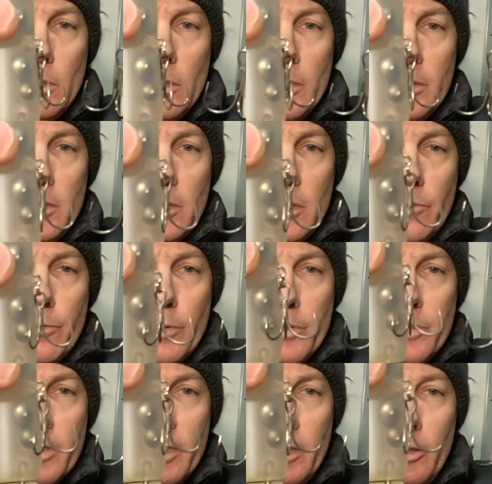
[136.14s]
Look at the
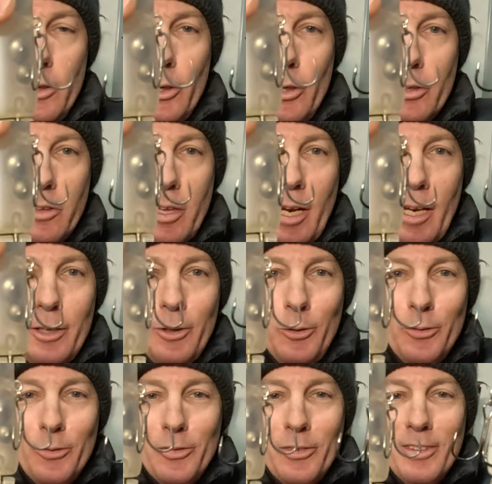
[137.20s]
difference in the hook that I
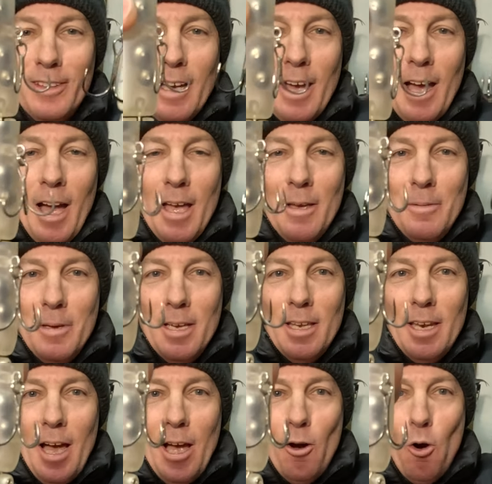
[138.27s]
use. I
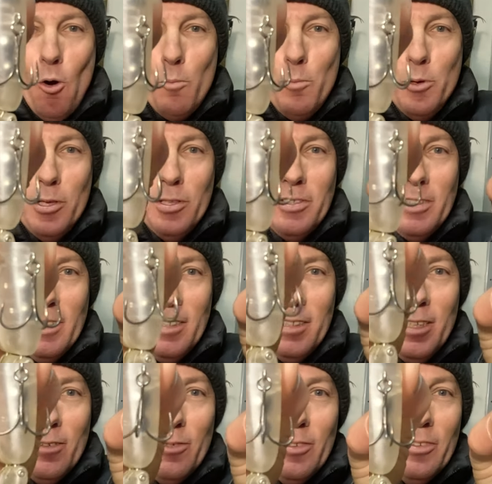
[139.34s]
mean, I hope you could see the
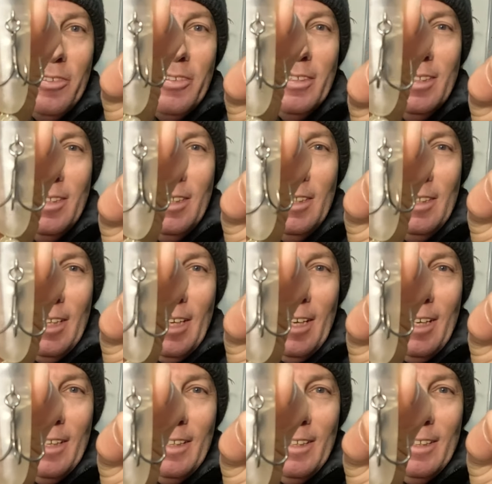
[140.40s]
difference in that.